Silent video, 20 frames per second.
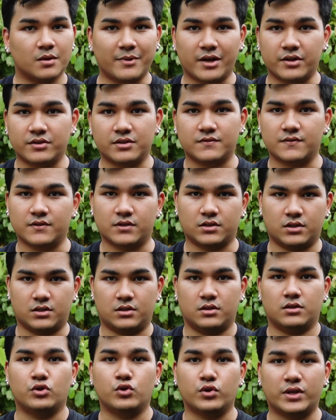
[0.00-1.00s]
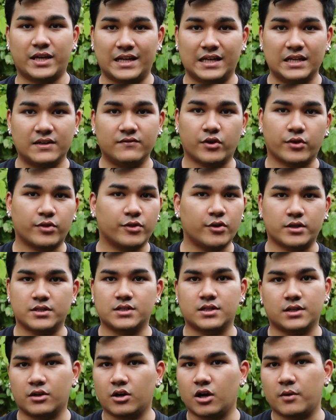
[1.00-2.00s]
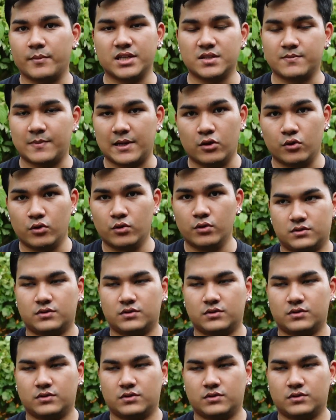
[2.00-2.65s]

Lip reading: about this filter? You can leave your thoughts in the comments below.